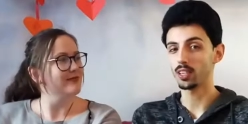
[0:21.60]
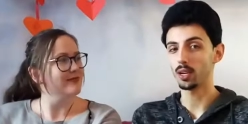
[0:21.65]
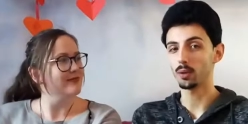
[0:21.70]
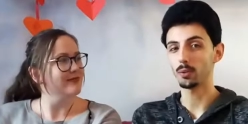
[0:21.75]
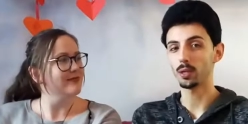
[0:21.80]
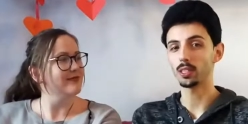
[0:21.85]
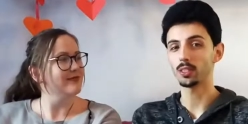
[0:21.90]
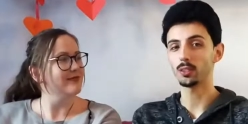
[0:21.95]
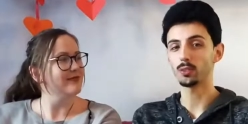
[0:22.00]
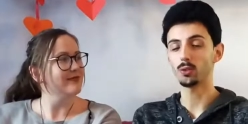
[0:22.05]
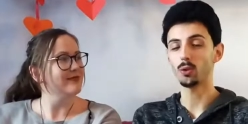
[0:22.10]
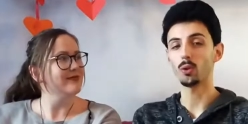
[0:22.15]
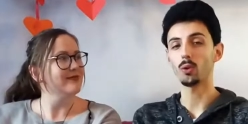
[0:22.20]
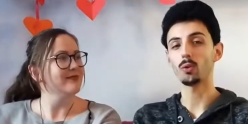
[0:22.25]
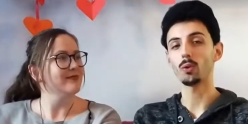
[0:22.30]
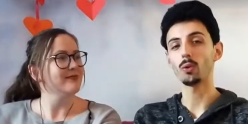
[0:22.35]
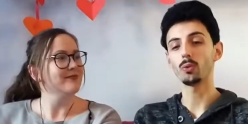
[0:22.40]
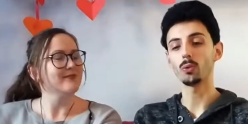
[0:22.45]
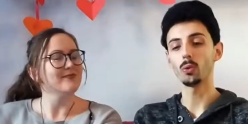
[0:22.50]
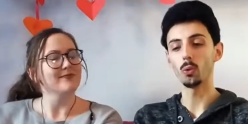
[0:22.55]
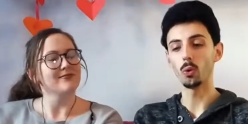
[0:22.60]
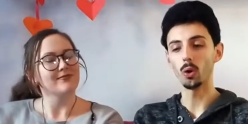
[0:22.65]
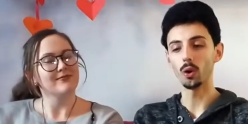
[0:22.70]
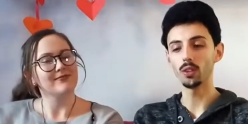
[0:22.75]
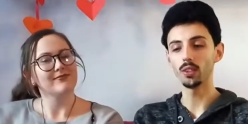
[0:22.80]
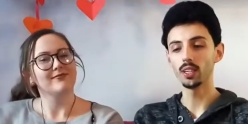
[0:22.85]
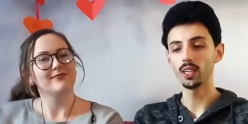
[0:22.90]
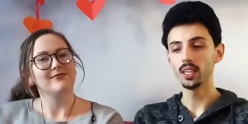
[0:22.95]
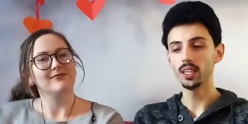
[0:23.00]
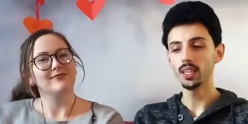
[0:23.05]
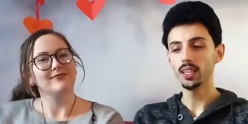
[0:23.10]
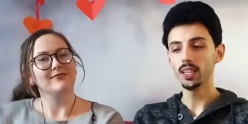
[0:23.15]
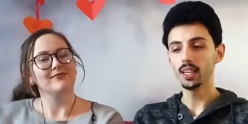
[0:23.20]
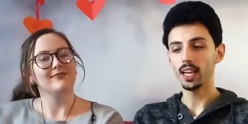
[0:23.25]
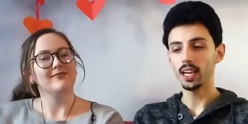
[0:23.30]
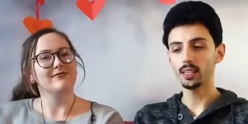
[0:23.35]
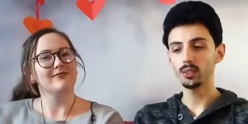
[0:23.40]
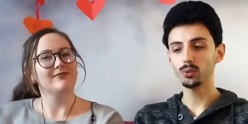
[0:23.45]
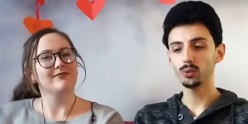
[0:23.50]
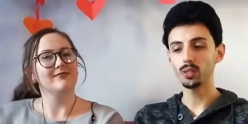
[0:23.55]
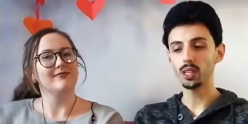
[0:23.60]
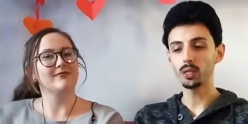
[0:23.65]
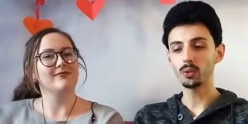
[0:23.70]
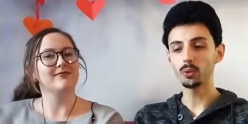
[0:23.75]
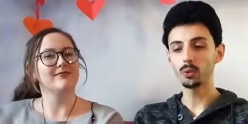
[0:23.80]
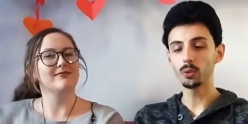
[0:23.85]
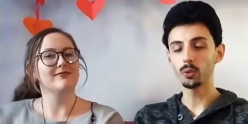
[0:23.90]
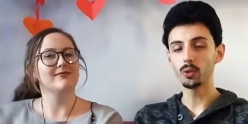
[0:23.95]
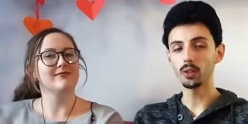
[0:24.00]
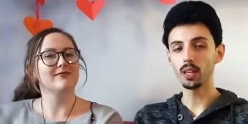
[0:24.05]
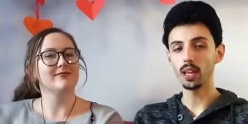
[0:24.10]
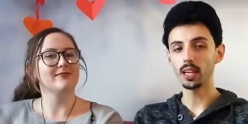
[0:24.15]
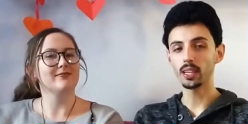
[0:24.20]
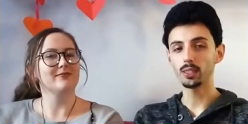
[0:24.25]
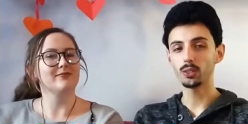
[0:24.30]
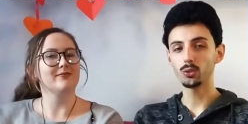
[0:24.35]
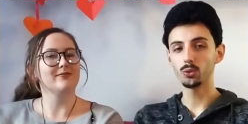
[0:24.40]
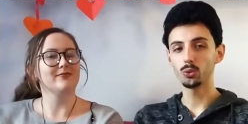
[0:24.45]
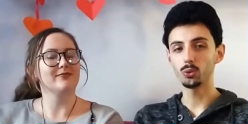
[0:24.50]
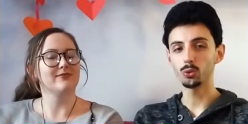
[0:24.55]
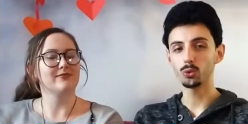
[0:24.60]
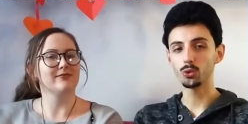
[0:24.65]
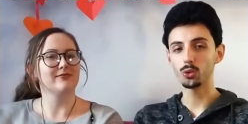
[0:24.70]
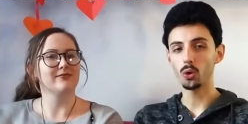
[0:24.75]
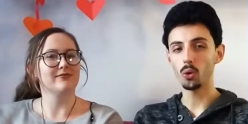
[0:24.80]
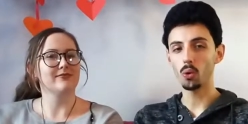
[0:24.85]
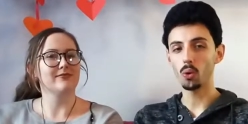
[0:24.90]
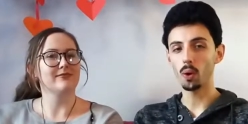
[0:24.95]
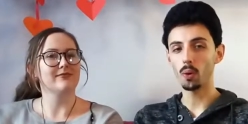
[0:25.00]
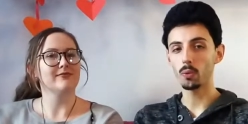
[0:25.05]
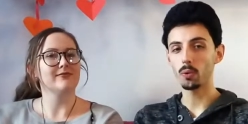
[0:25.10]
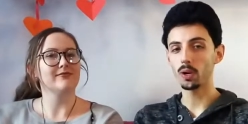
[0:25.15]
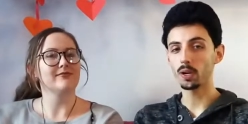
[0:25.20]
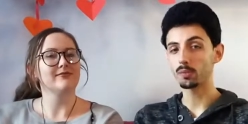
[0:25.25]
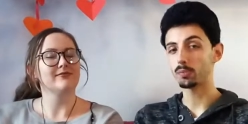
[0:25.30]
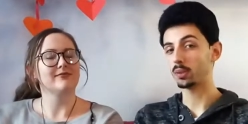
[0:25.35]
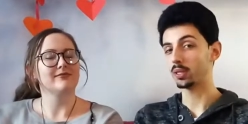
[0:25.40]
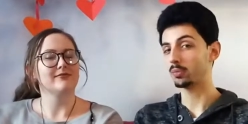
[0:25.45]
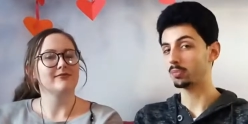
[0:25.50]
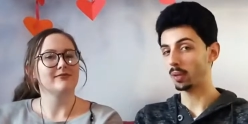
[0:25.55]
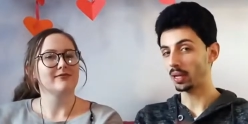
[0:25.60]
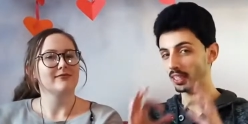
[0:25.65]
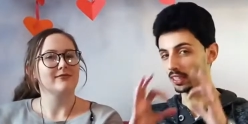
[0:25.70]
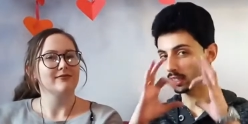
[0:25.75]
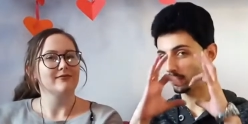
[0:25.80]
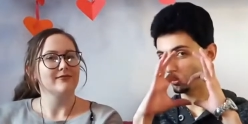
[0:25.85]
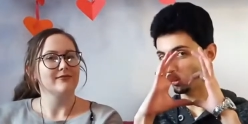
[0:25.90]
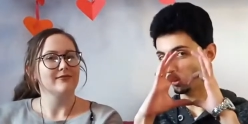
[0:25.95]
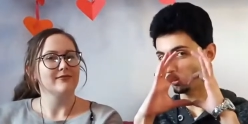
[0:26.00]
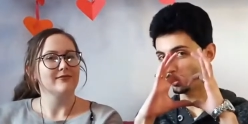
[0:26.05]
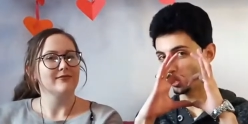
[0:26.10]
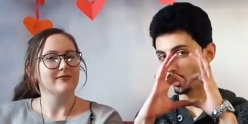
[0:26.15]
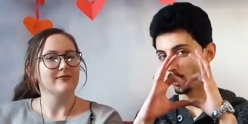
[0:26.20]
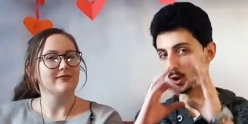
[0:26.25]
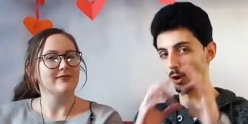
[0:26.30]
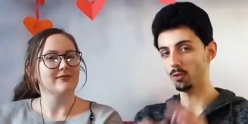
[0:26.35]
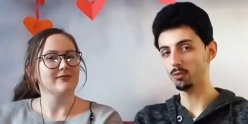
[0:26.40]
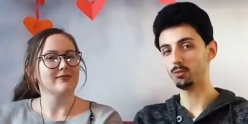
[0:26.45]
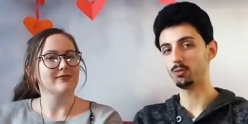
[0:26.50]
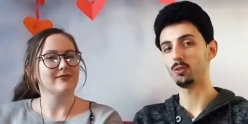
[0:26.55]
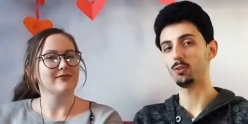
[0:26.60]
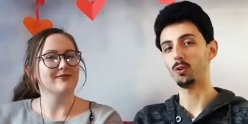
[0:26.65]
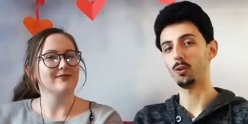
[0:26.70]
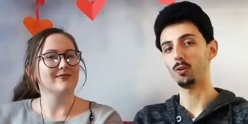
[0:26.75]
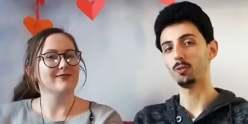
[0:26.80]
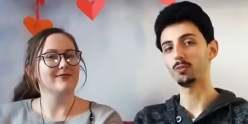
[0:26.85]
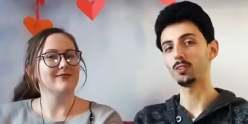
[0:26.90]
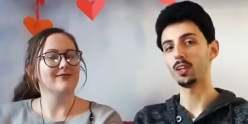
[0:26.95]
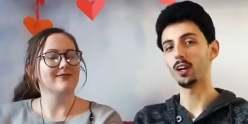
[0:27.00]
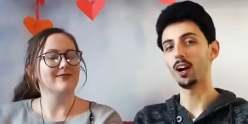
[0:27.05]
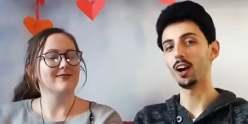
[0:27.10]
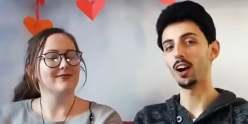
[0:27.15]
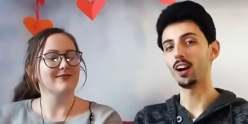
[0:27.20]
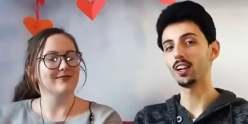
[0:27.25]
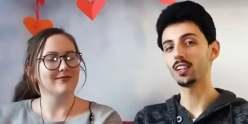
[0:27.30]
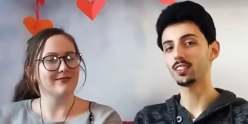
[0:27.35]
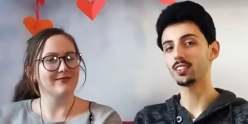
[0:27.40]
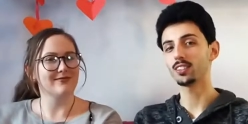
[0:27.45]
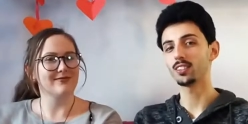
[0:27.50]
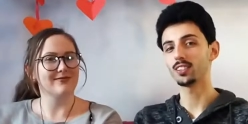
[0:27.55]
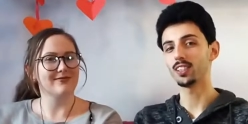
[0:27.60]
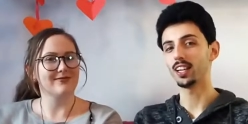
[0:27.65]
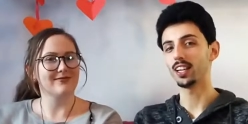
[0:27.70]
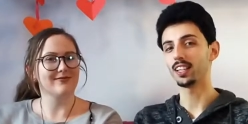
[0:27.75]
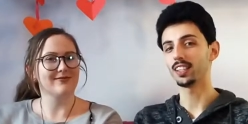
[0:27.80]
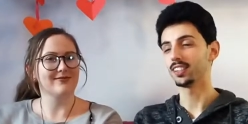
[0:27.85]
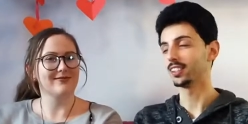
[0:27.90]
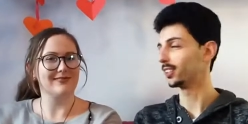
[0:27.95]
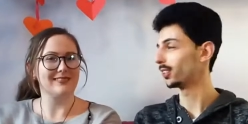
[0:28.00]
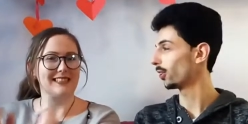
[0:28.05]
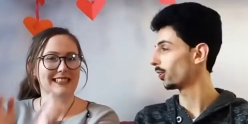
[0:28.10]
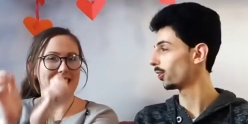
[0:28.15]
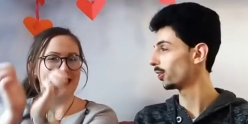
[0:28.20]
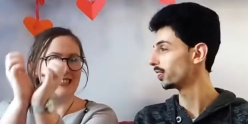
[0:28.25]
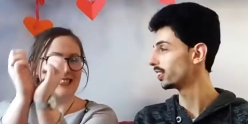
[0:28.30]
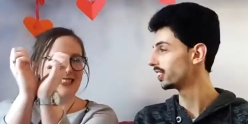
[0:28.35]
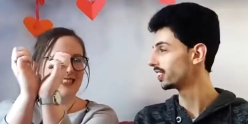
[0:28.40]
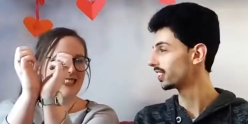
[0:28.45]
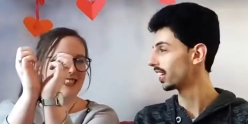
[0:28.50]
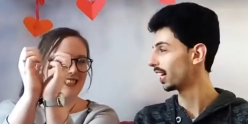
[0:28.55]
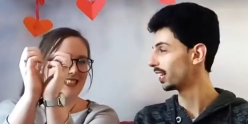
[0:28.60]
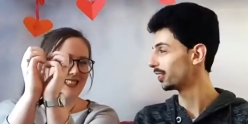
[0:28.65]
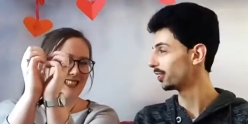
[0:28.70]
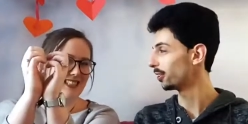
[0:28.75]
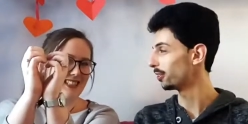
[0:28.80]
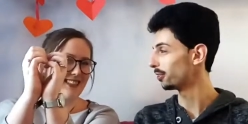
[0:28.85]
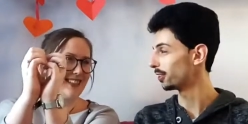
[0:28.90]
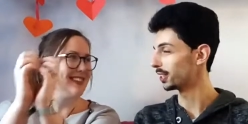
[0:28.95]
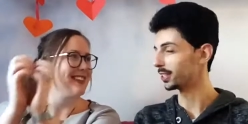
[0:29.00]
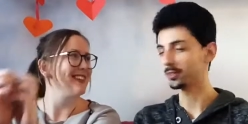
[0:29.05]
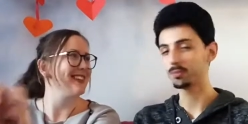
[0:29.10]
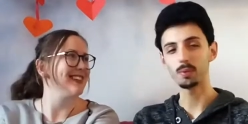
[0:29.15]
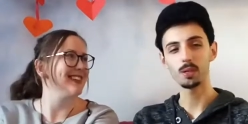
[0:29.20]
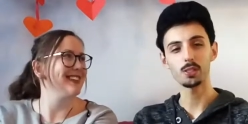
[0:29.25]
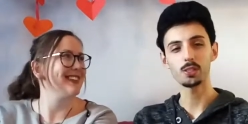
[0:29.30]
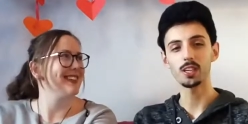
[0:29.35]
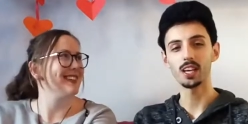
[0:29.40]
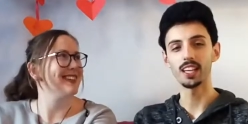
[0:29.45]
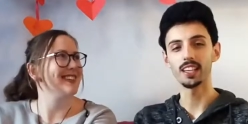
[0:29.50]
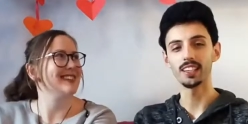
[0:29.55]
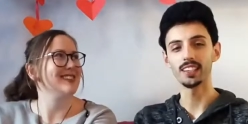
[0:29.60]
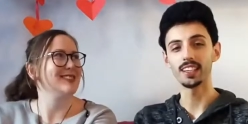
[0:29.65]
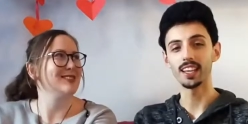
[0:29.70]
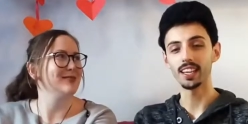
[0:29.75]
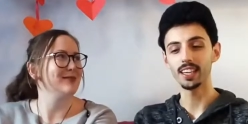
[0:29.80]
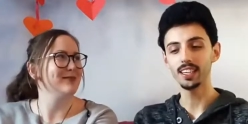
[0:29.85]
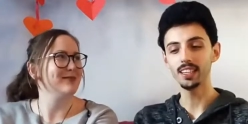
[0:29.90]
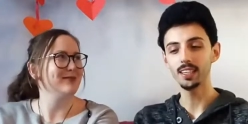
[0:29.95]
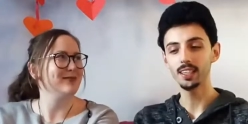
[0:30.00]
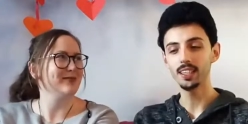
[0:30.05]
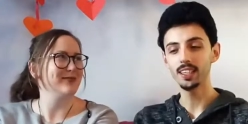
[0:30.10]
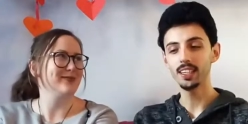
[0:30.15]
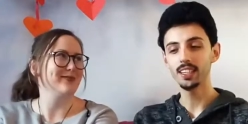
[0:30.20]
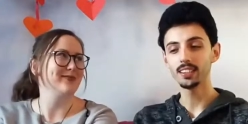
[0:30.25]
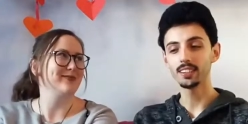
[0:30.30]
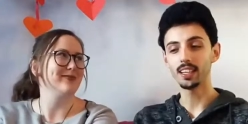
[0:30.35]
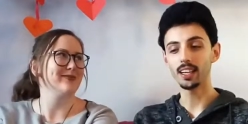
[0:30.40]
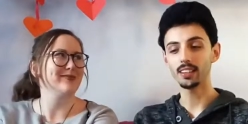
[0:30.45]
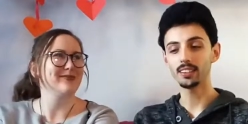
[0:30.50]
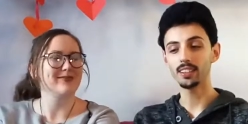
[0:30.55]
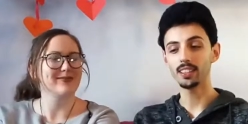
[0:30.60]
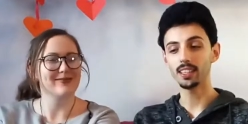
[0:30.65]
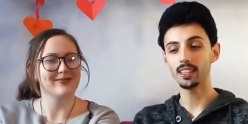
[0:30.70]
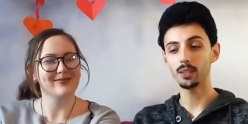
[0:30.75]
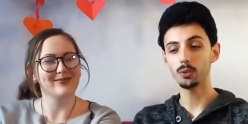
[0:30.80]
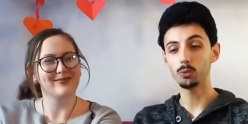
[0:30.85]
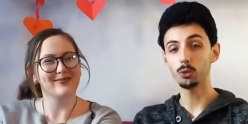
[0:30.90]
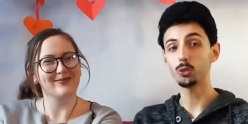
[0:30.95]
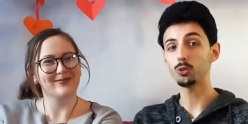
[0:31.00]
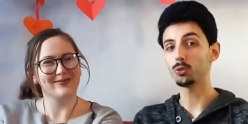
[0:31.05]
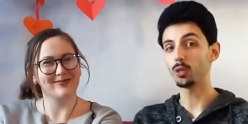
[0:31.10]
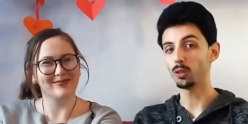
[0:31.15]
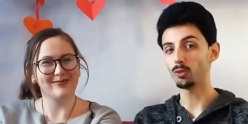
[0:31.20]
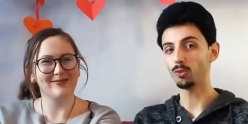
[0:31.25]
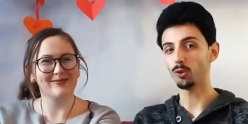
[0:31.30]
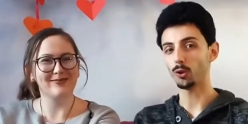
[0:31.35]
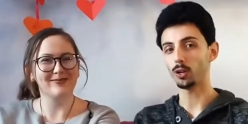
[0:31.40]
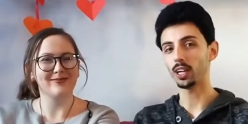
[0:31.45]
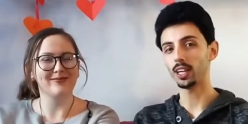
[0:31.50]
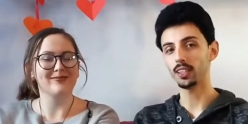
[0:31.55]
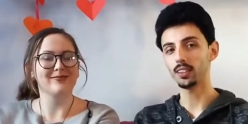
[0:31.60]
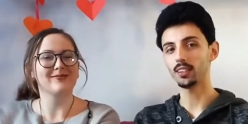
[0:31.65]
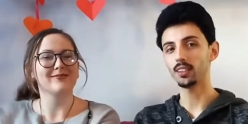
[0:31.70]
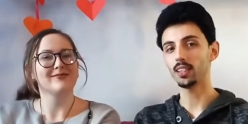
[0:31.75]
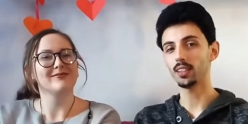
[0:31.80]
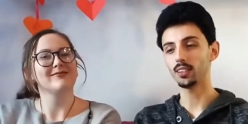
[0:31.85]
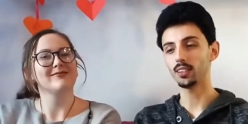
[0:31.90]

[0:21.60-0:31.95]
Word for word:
Speaker 1: is celebrated all around the world. And today we would like to show our perspective of the love, of the hearts and all this kind of a special day that uh, we shouldn't forget